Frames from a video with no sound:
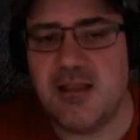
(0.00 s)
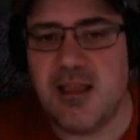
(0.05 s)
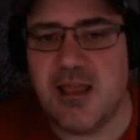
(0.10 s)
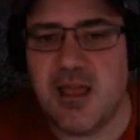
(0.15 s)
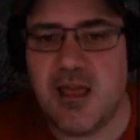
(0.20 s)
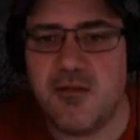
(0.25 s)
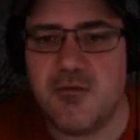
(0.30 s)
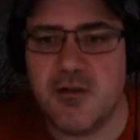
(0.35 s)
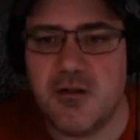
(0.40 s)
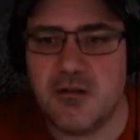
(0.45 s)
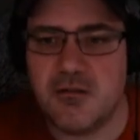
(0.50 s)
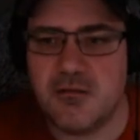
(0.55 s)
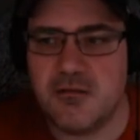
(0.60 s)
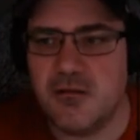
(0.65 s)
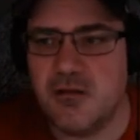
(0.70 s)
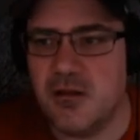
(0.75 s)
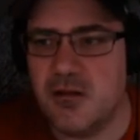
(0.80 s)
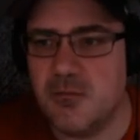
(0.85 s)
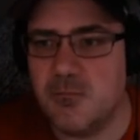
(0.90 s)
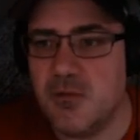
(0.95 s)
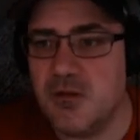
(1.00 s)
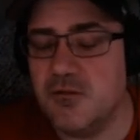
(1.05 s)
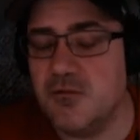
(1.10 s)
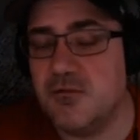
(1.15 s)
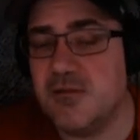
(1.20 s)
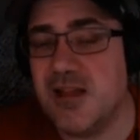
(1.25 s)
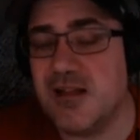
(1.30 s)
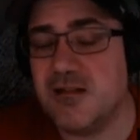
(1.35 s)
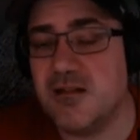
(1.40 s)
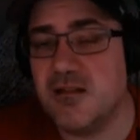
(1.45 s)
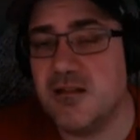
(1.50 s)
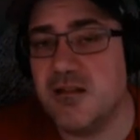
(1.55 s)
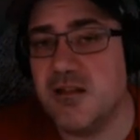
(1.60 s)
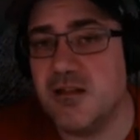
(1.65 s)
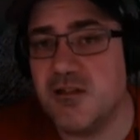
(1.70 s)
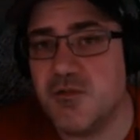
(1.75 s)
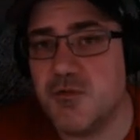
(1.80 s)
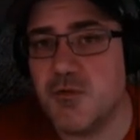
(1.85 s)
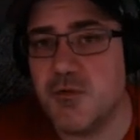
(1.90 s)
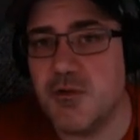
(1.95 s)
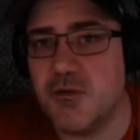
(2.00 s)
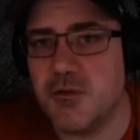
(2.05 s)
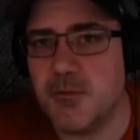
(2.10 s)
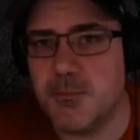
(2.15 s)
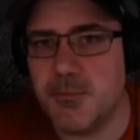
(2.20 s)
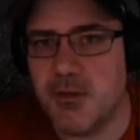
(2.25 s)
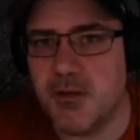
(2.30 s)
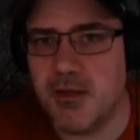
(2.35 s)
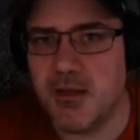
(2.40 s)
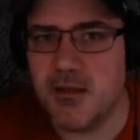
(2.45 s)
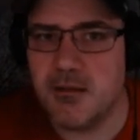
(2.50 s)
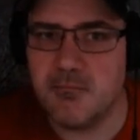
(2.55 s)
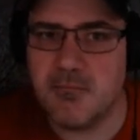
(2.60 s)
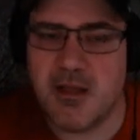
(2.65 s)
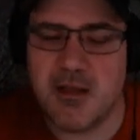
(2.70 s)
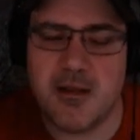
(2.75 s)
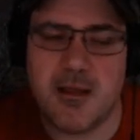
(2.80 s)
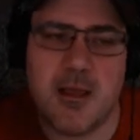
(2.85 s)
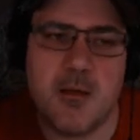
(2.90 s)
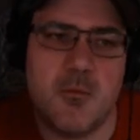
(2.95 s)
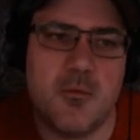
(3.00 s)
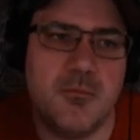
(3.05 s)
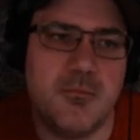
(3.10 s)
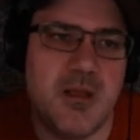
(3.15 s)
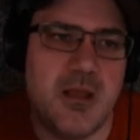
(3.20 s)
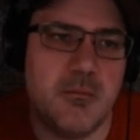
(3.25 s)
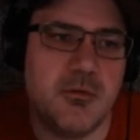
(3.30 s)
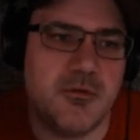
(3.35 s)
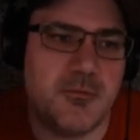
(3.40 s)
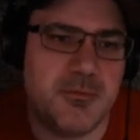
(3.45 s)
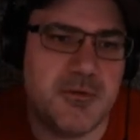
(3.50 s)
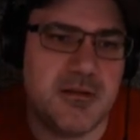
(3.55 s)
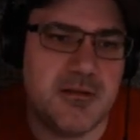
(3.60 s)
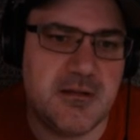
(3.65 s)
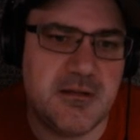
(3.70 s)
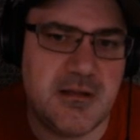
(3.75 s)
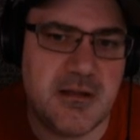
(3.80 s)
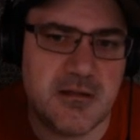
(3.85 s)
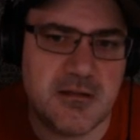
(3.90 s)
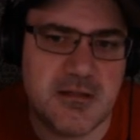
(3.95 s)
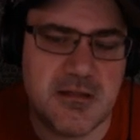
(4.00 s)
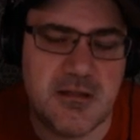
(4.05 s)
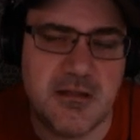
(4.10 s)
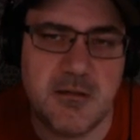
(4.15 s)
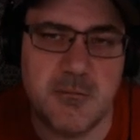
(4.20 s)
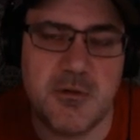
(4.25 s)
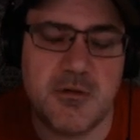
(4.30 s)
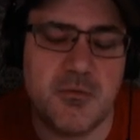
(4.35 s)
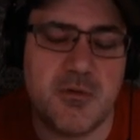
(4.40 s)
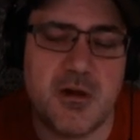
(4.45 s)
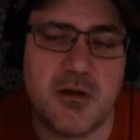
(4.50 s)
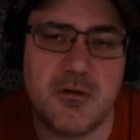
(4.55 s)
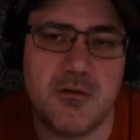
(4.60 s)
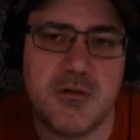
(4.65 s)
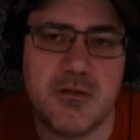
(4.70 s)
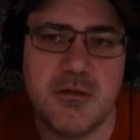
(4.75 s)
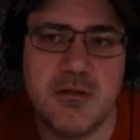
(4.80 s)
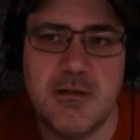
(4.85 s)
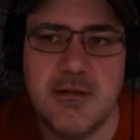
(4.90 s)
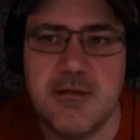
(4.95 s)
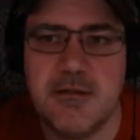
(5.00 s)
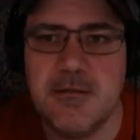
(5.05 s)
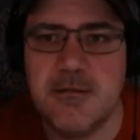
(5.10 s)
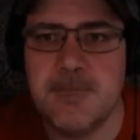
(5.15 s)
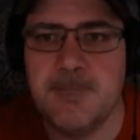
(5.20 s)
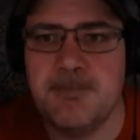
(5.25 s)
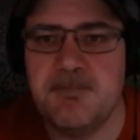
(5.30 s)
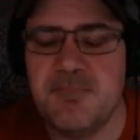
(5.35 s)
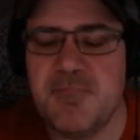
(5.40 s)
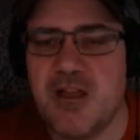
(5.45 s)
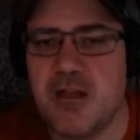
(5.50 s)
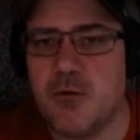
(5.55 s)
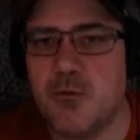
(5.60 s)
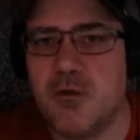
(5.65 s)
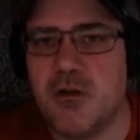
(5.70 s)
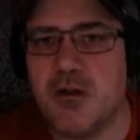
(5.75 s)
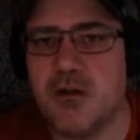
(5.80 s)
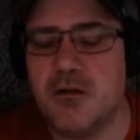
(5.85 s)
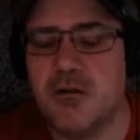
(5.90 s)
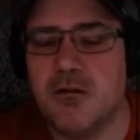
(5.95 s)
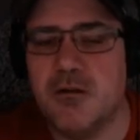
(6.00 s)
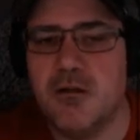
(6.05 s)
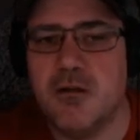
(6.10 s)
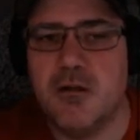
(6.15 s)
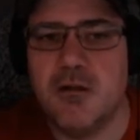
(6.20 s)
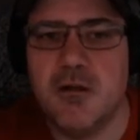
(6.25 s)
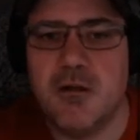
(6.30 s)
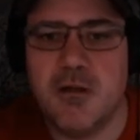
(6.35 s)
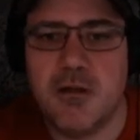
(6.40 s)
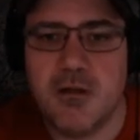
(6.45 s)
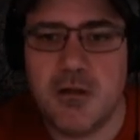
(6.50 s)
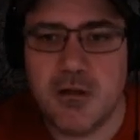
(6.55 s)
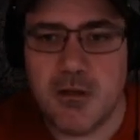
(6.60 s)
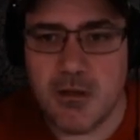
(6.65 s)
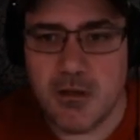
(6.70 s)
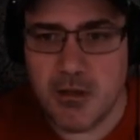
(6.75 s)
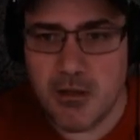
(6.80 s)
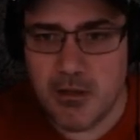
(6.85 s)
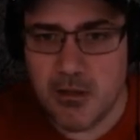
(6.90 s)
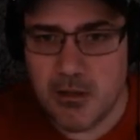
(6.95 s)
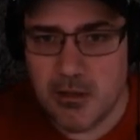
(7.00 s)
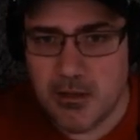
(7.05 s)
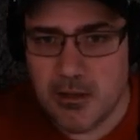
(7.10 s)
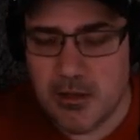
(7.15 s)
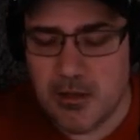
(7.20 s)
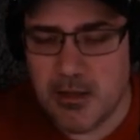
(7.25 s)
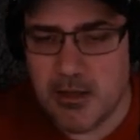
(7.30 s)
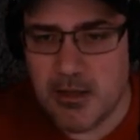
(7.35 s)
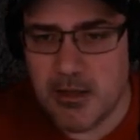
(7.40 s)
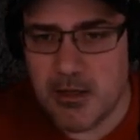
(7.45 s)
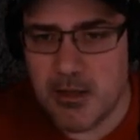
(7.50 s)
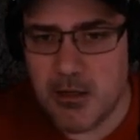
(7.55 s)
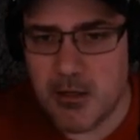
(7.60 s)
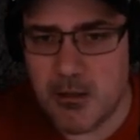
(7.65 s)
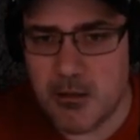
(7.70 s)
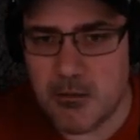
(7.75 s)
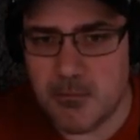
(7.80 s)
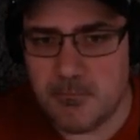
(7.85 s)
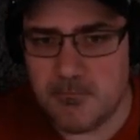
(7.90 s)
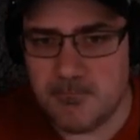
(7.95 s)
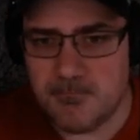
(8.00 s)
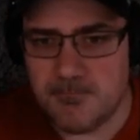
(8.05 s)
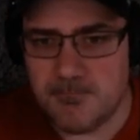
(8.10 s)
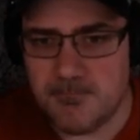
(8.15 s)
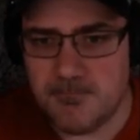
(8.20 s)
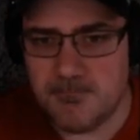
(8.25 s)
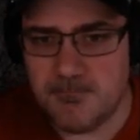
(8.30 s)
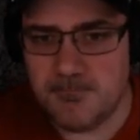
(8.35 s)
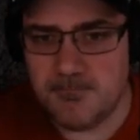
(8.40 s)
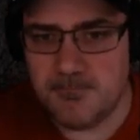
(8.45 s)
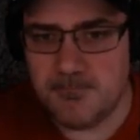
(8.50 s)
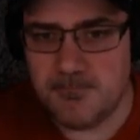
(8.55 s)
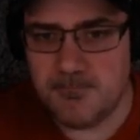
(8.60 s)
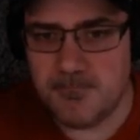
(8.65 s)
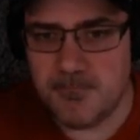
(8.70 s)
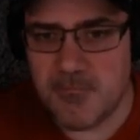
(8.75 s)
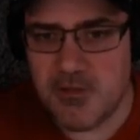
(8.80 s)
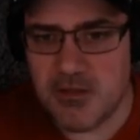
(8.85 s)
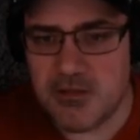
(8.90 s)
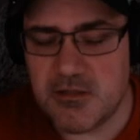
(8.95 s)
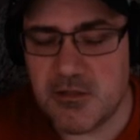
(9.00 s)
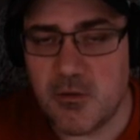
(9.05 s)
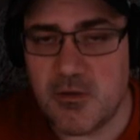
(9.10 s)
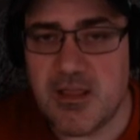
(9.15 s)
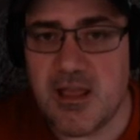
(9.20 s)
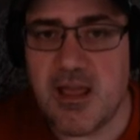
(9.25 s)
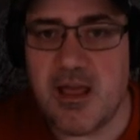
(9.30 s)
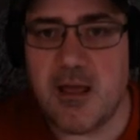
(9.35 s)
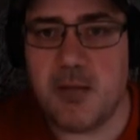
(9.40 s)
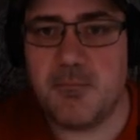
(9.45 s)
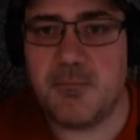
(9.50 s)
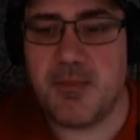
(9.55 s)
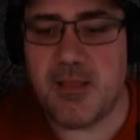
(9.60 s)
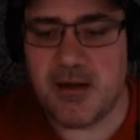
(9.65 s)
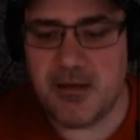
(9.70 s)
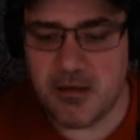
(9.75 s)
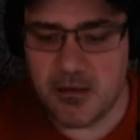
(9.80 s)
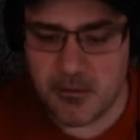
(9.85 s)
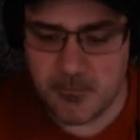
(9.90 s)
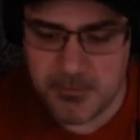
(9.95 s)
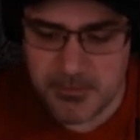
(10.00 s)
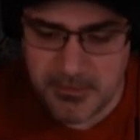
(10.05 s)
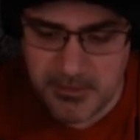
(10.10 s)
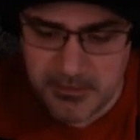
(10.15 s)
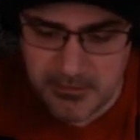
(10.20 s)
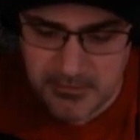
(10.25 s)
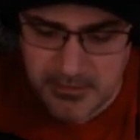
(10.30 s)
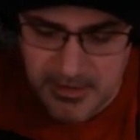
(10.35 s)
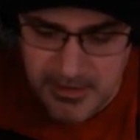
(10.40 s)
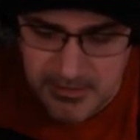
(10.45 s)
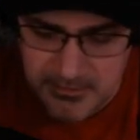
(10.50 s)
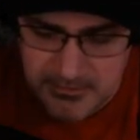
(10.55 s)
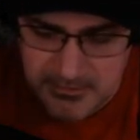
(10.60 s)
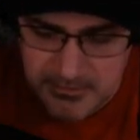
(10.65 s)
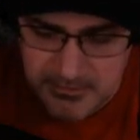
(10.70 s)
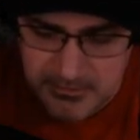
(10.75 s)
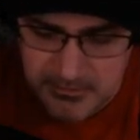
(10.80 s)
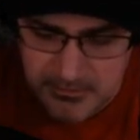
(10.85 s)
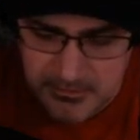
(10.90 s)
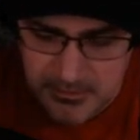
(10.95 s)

have it, and technically it's free to play. I won't be able to play the DLC, but who cares? I don't care. Um, so yeah, I'm planning on playing that.